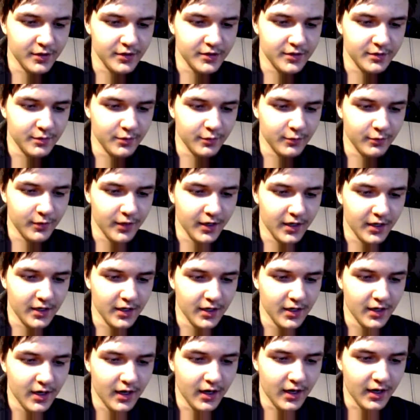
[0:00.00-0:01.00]
way.
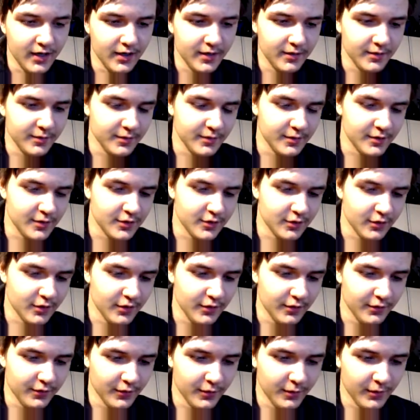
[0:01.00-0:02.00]
I am sorry
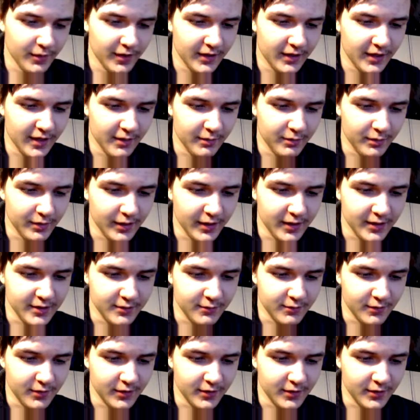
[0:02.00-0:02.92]
for my gameplay as well,